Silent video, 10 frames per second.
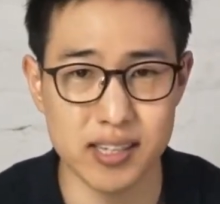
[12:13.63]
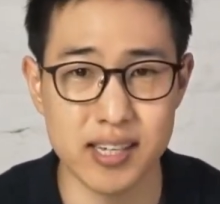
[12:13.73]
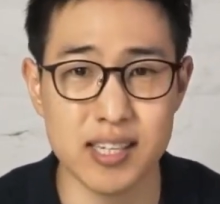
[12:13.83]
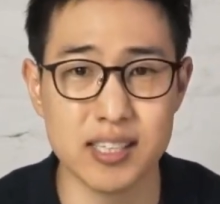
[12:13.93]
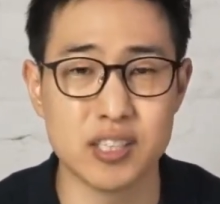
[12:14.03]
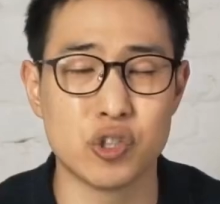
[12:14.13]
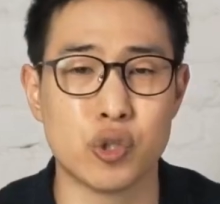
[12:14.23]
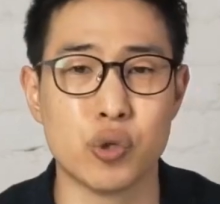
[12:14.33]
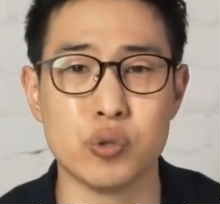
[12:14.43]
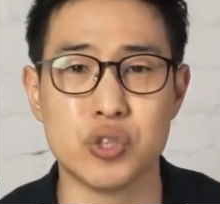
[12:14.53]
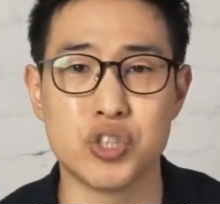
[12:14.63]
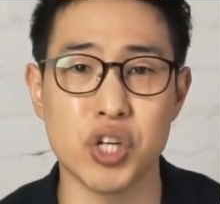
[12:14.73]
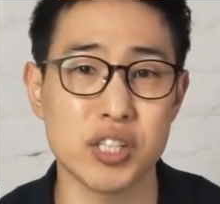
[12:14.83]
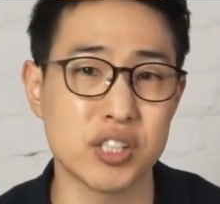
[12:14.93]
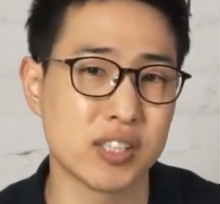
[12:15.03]
is to
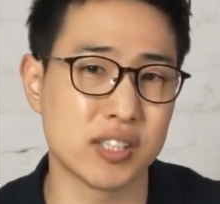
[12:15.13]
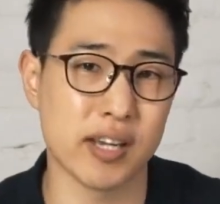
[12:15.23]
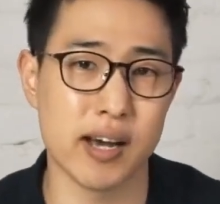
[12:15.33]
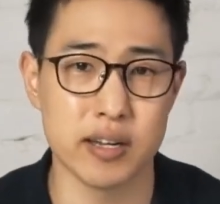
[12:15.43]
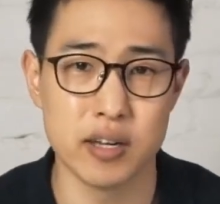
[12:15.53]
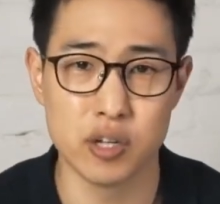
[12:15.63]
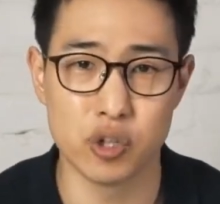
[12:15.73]
just start